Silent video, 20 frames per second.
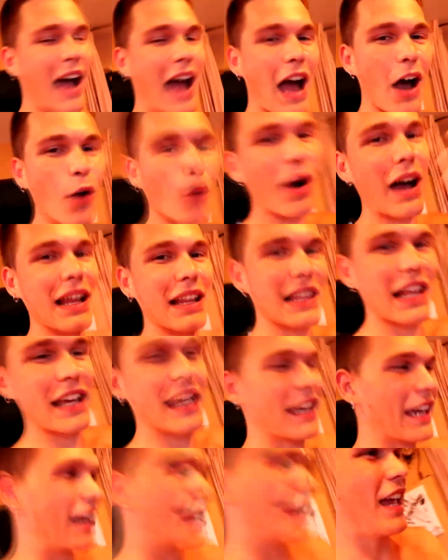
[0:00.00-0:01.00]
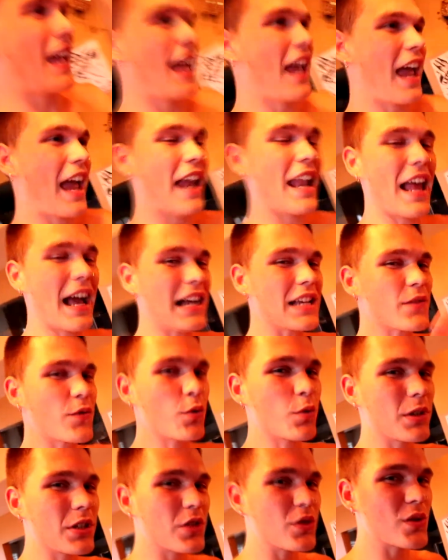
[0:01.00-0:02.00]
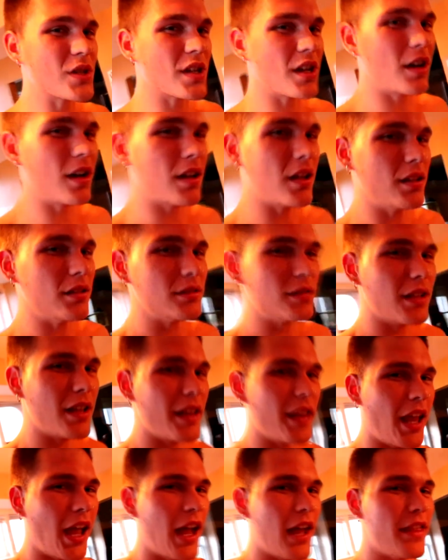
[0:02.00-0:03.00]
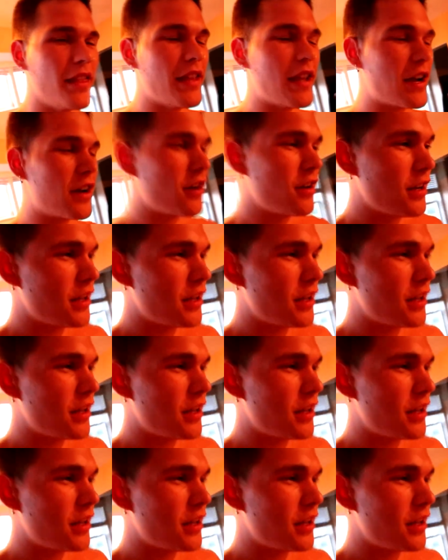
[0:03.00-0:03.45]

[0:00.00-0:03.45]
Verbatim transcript: how I like it. And as for what you saw in the end there,